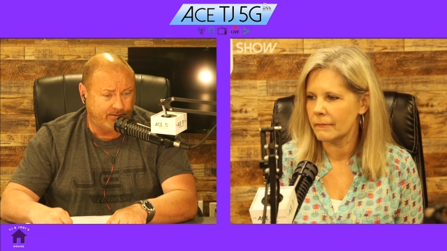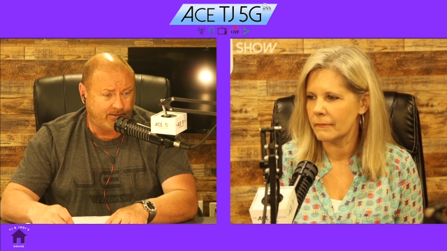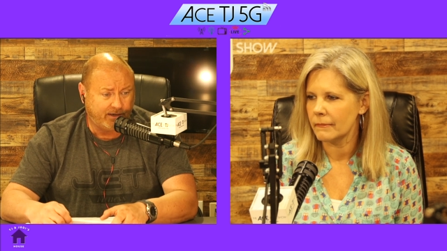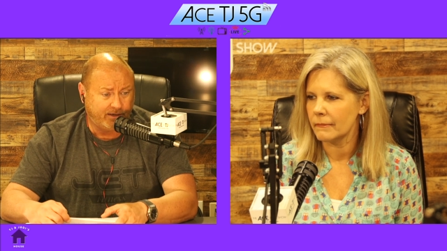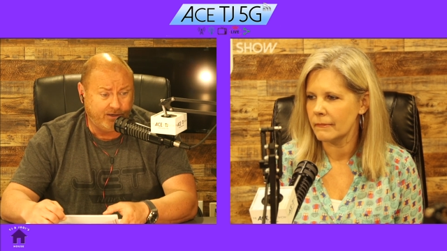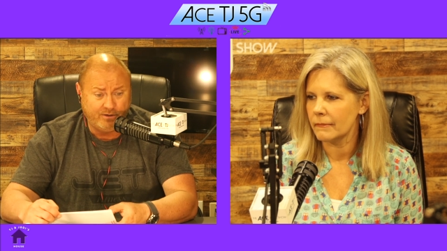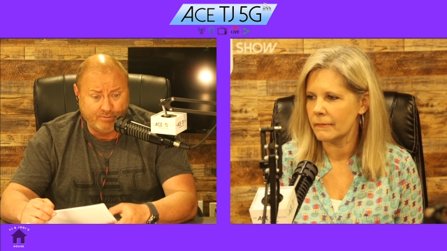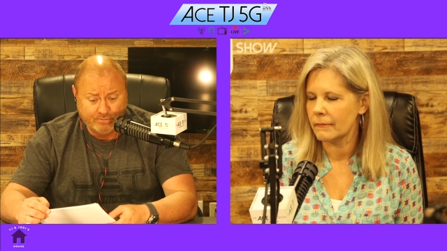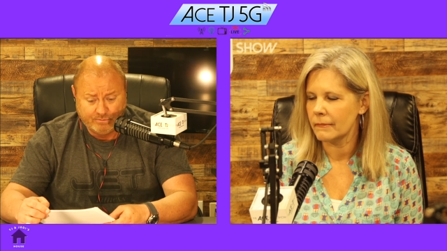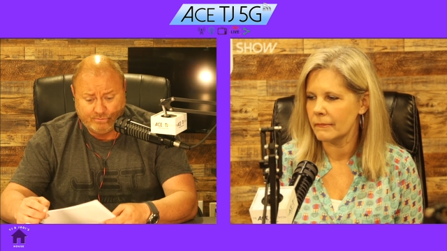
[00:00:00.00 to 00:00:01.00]
Speaker 1: is like
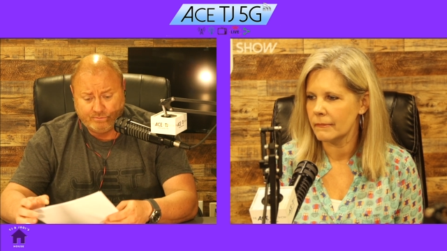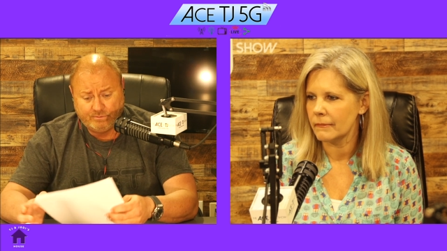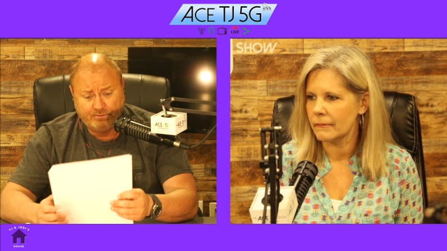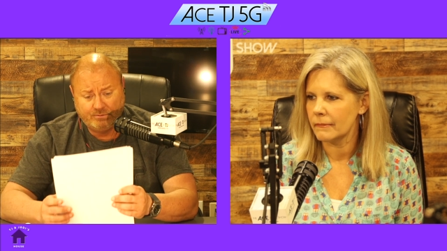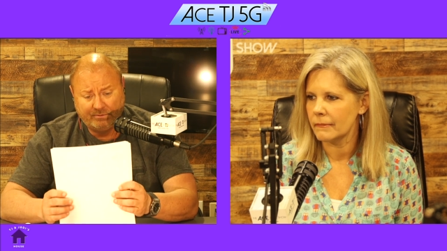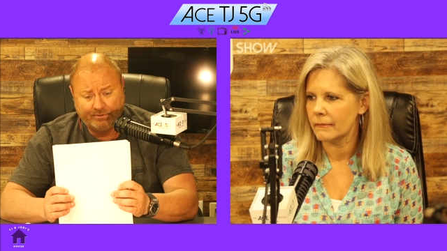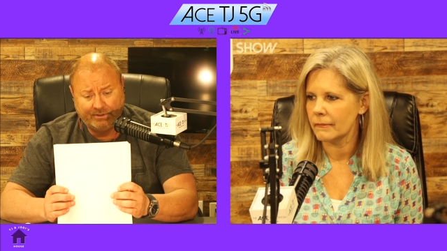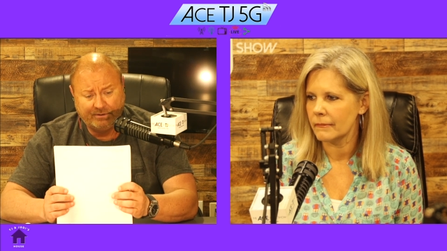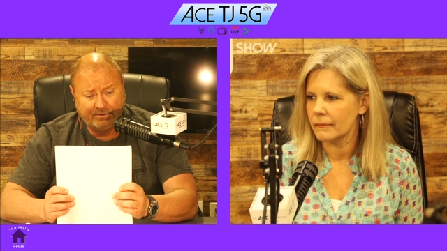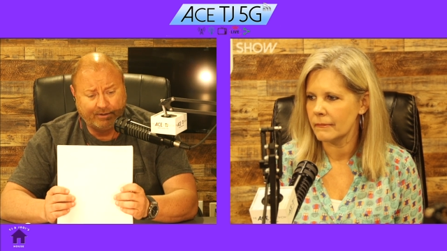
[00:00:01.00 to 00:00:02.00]
you,
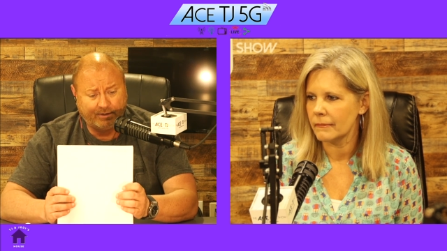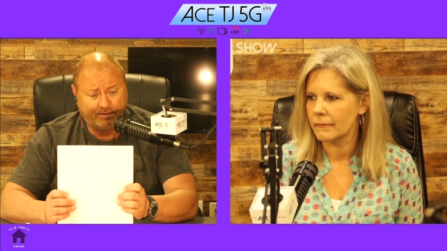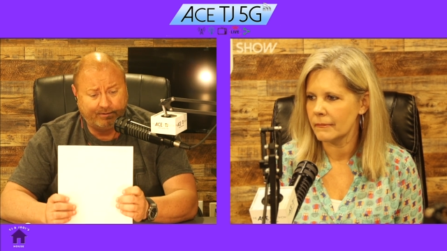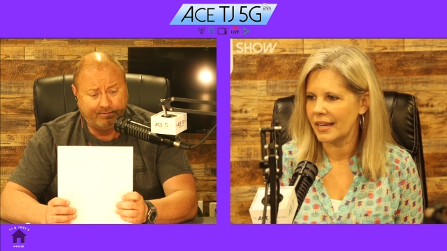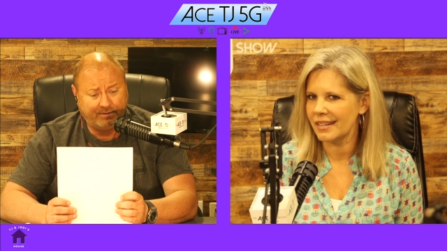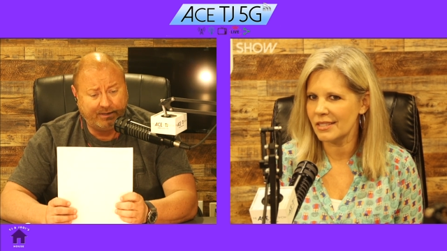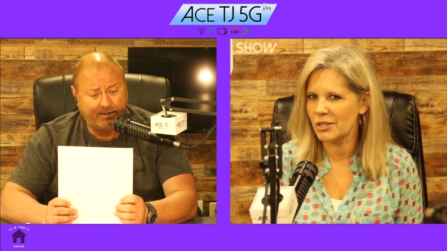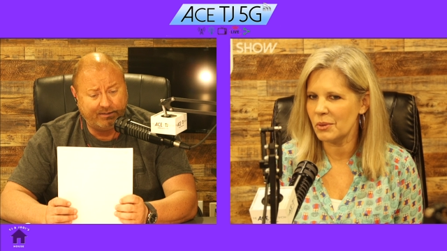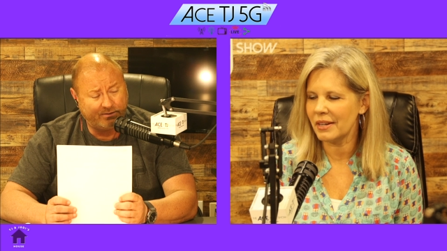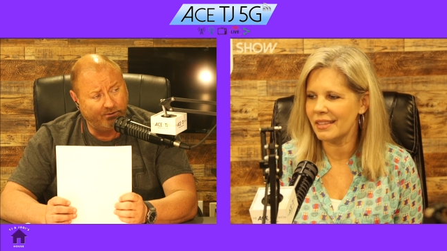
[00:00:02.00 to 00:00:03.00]
then you're like,
Speaker 2: he
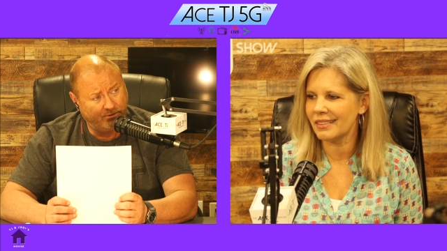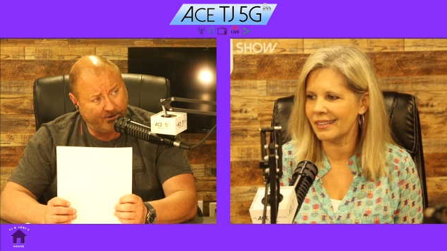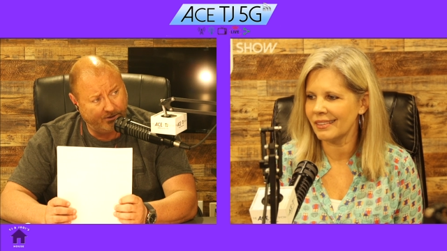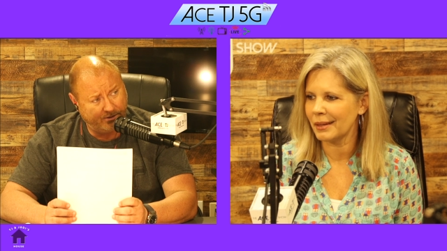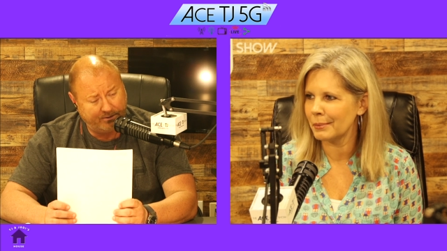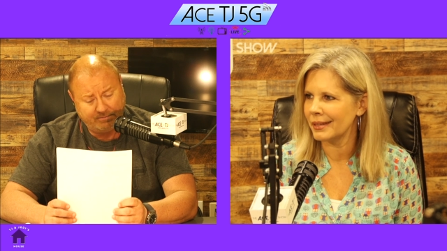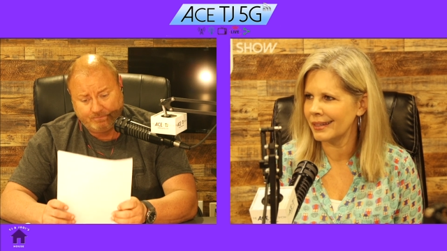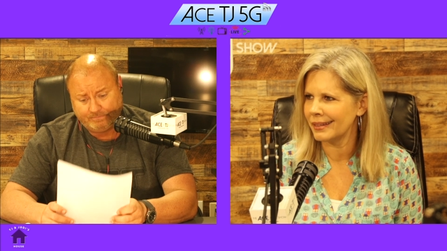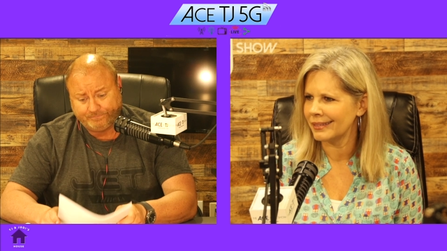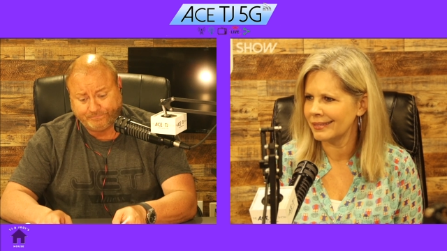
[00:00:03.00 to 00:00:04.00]
doesn't do anything like
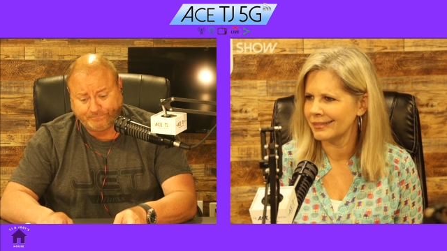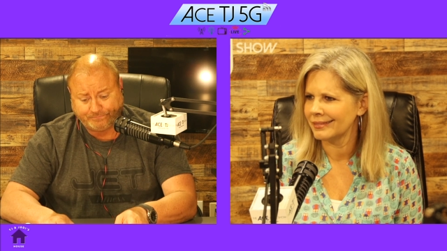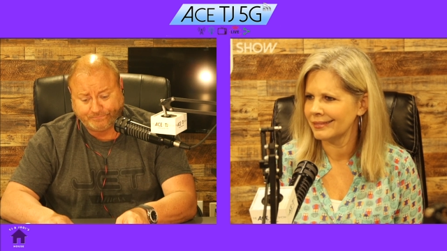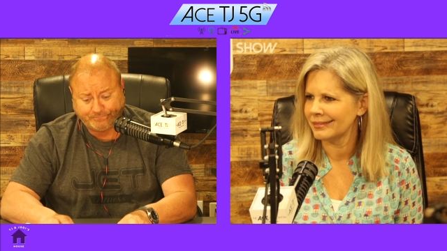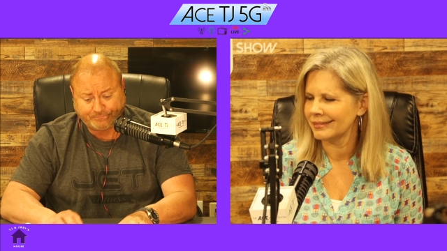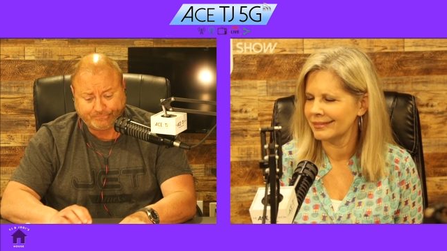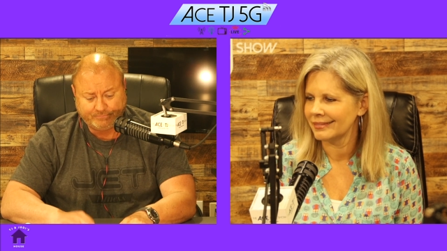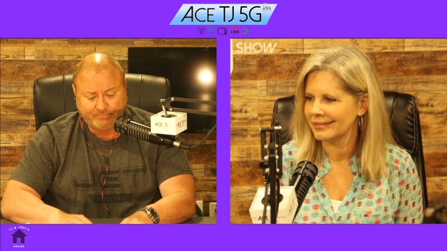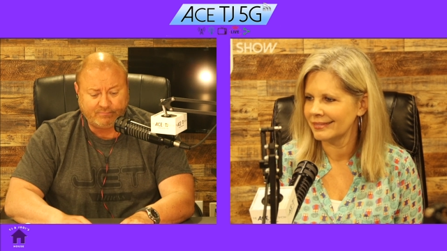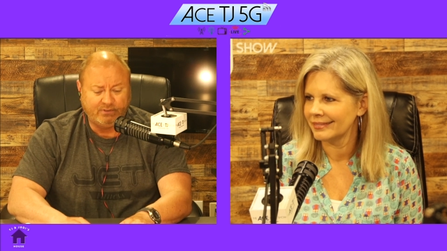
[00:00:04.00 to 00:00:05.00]
me.
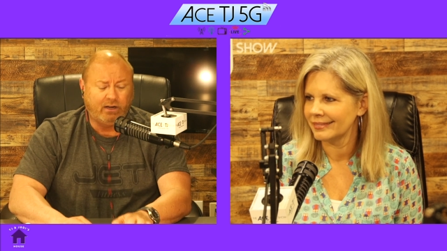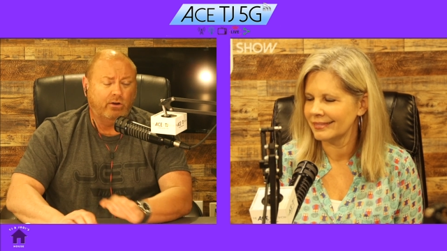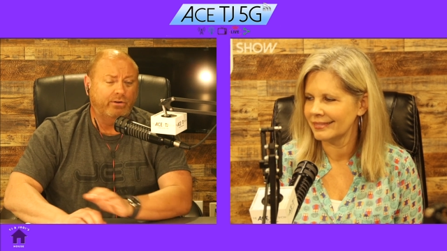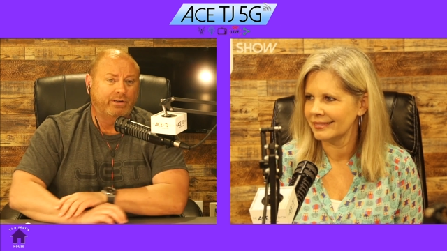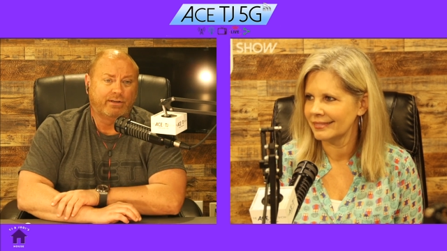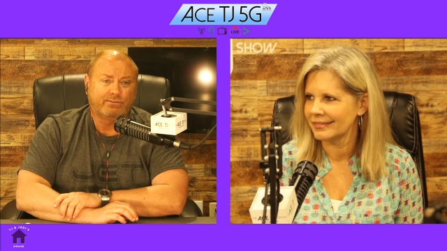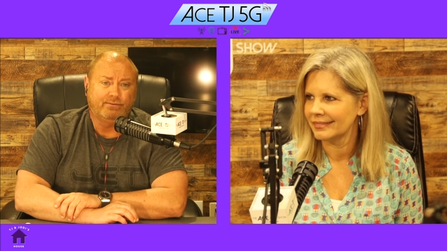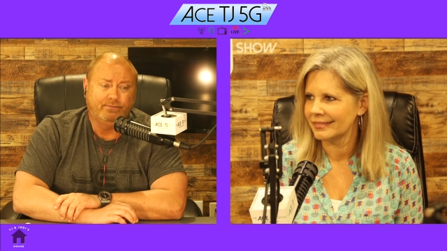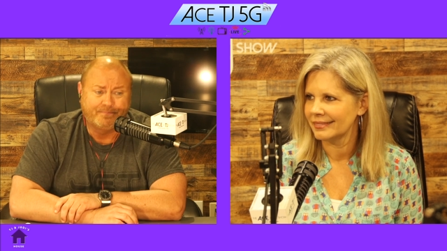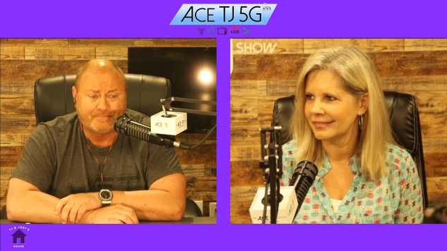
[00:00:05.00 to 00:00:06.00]
Speaker 1: No, he
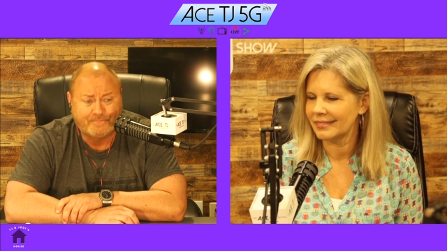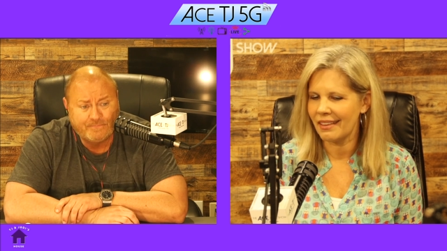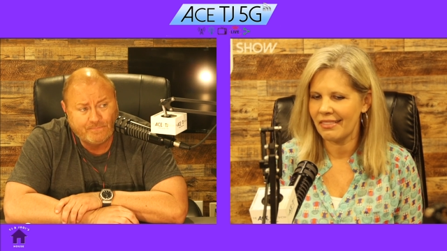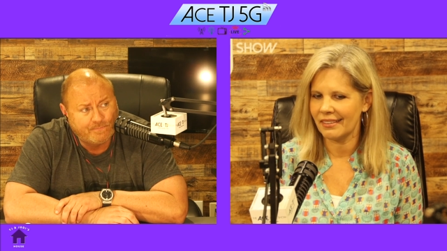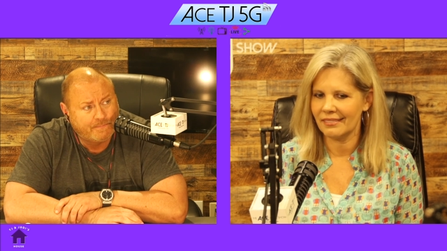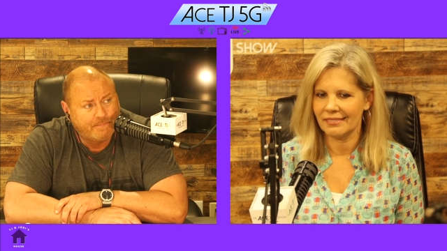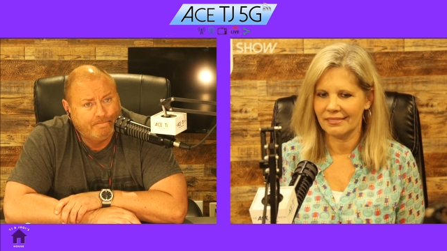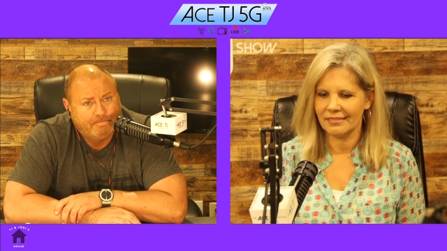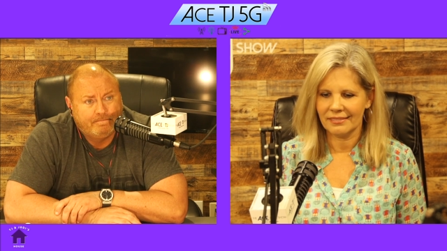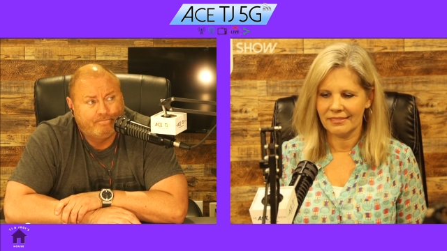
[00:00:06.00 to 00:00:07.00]
doesn't.
Speaker 2: Nothing.
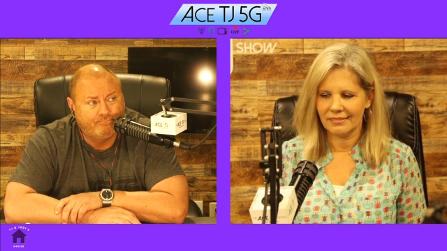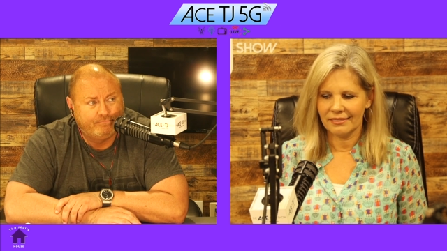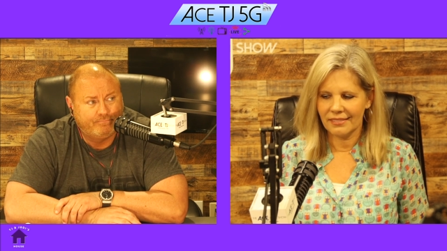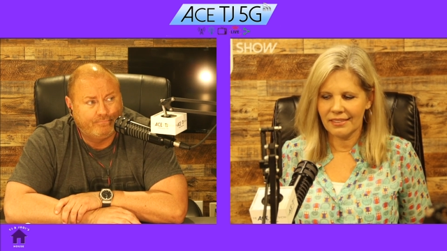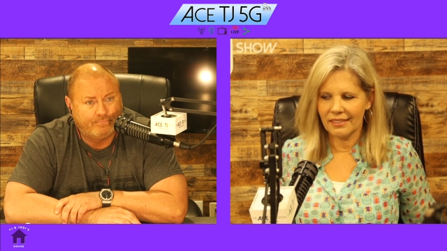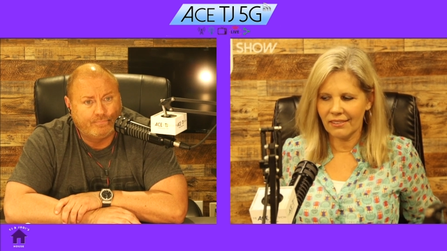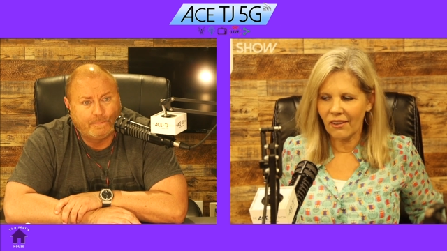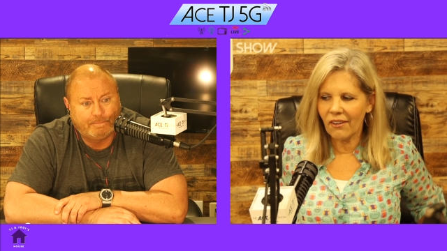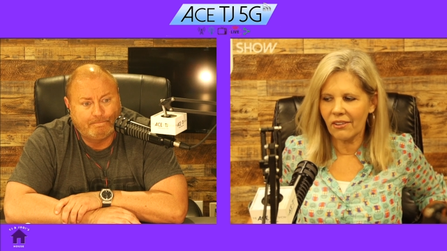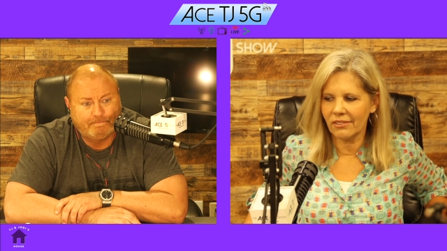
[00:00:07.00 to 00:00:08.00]
Nothing at
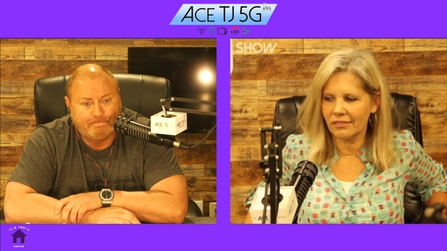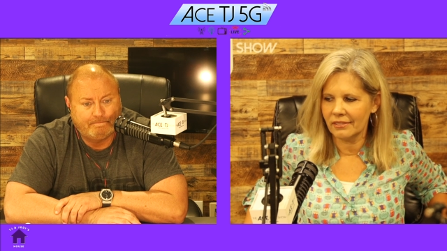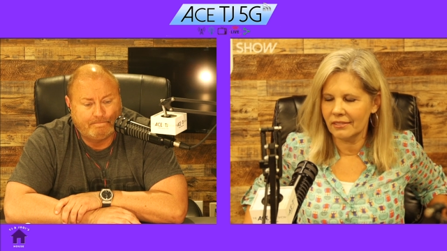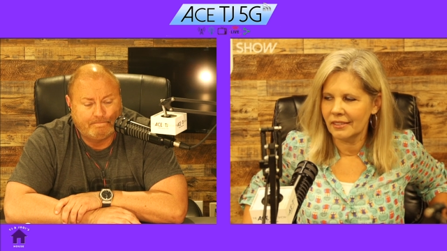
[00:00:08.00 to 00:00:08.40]
all.